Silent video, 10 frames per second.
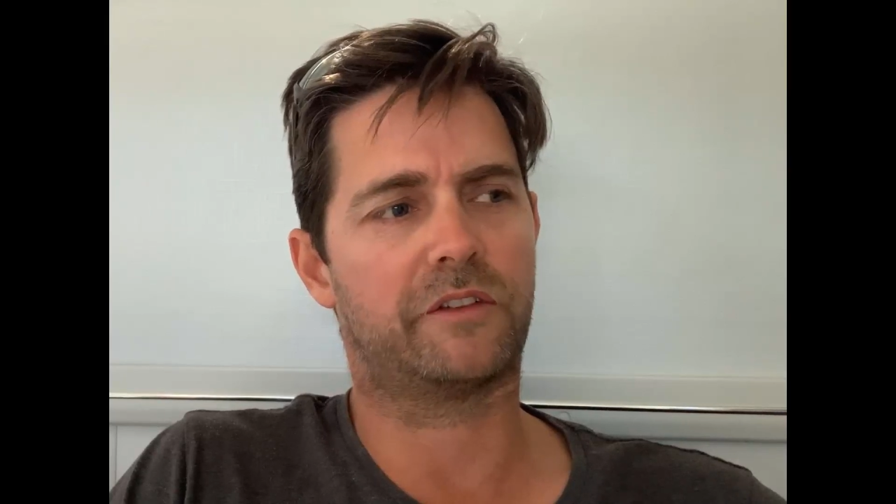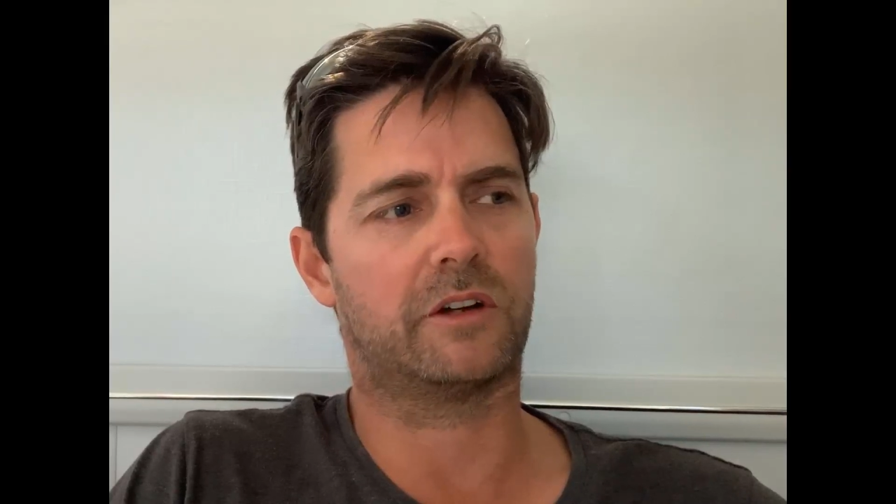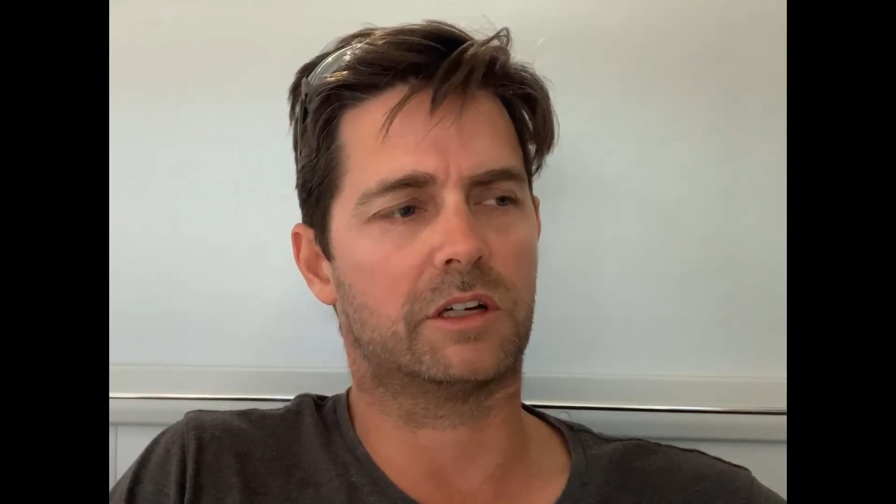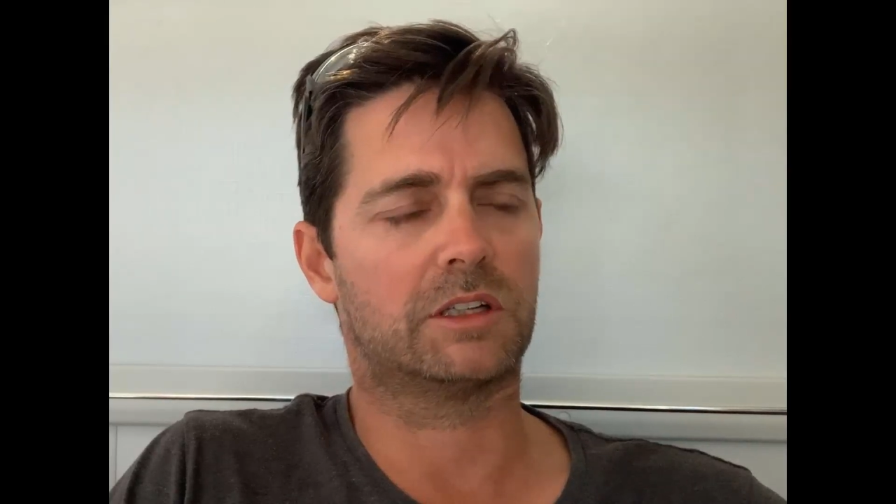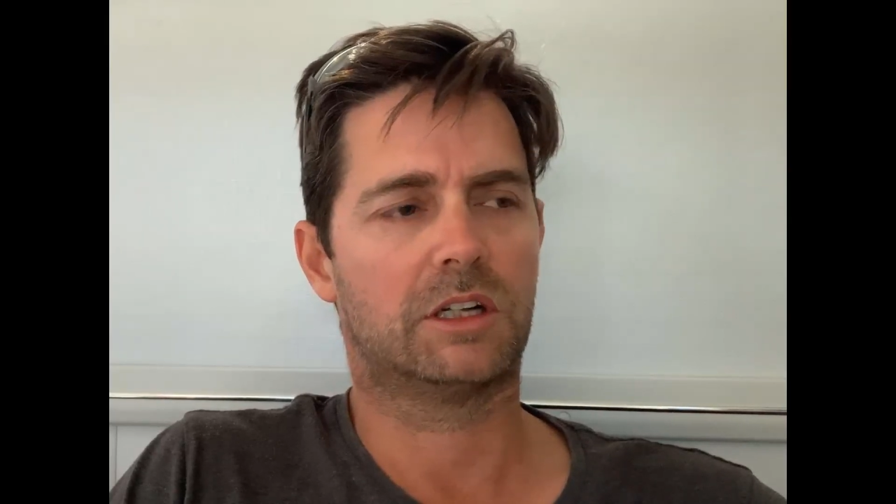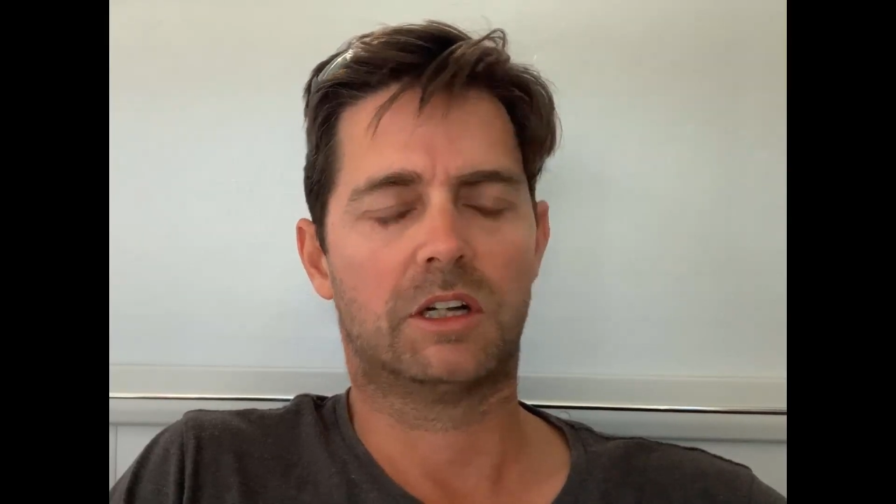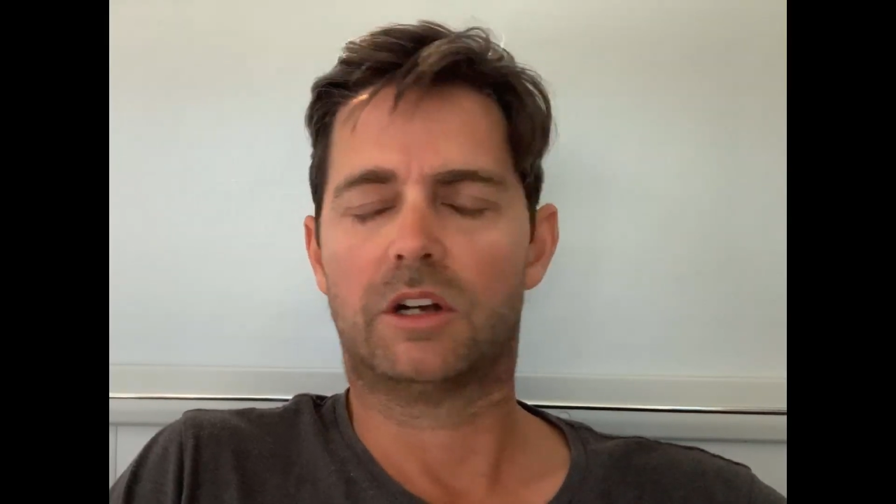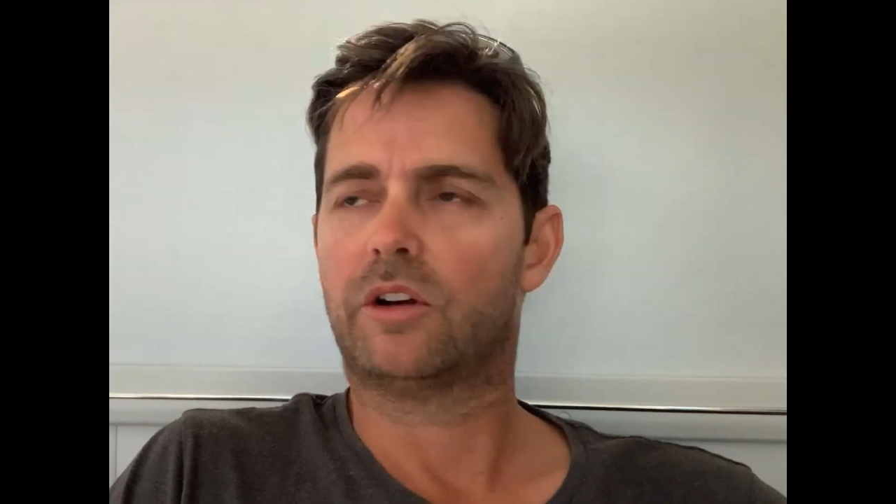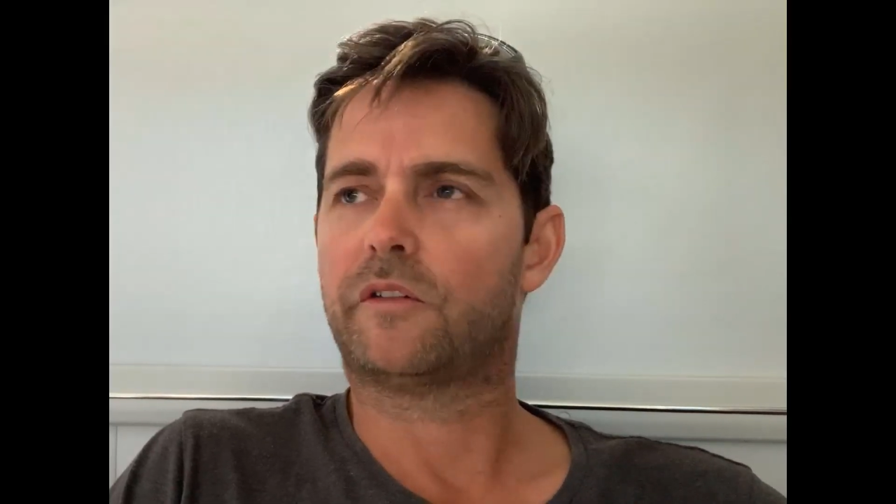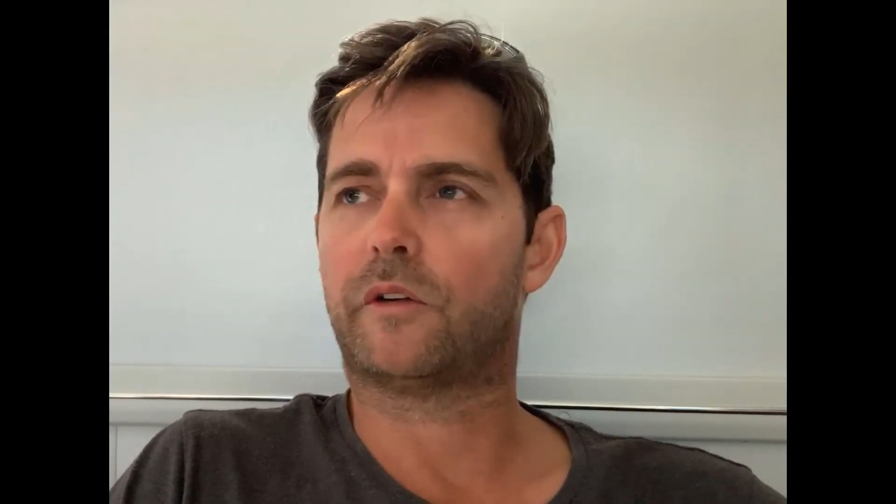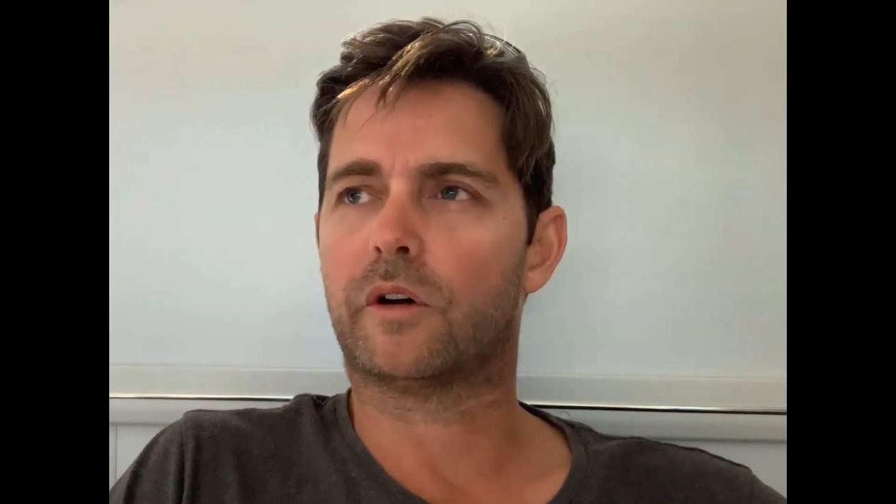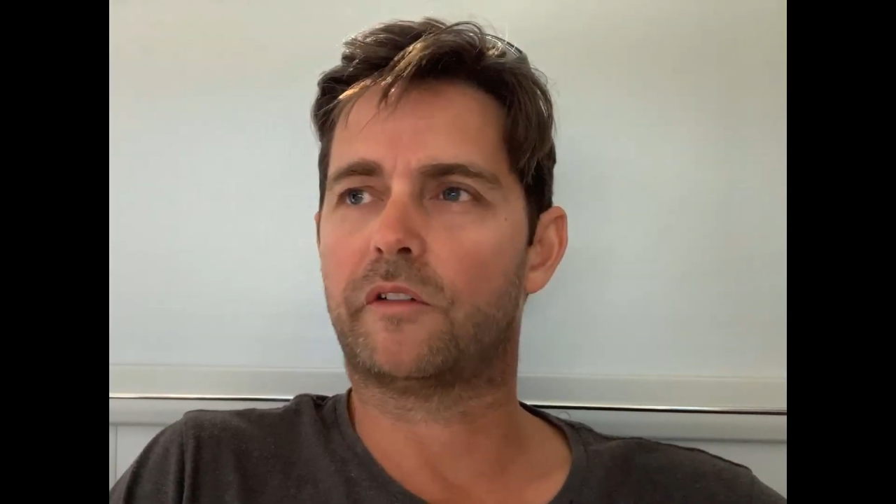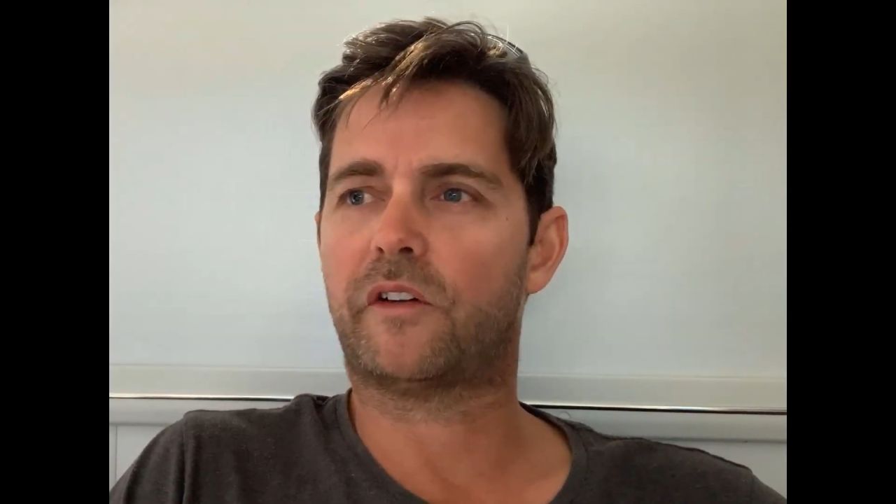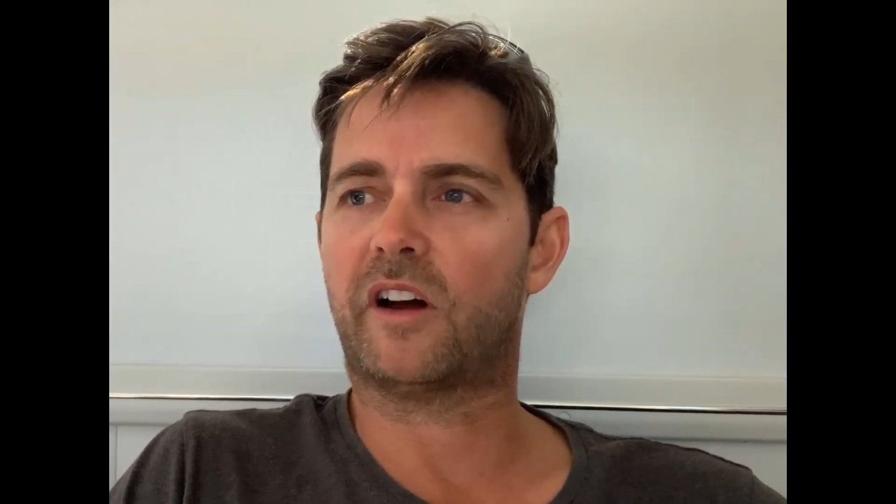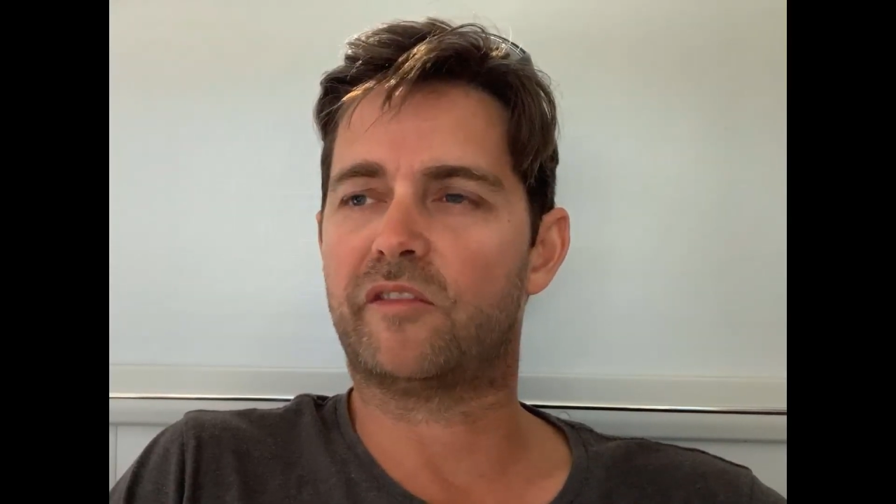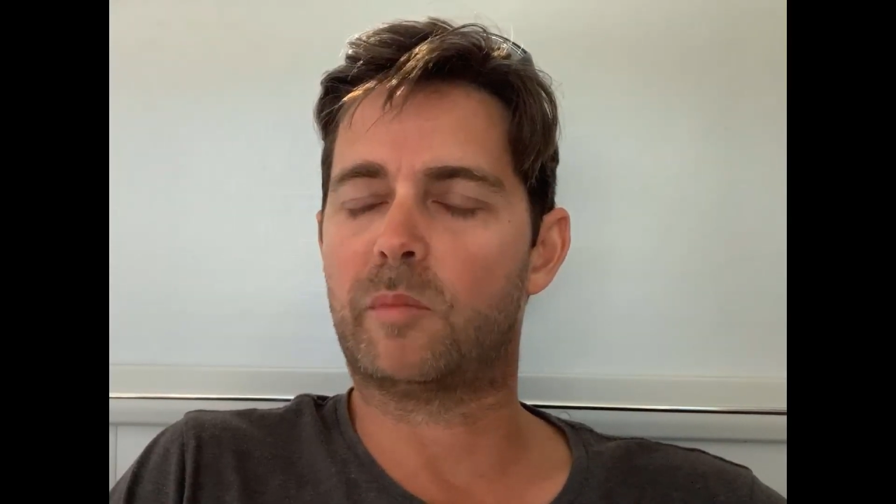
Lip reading: for 4 or 5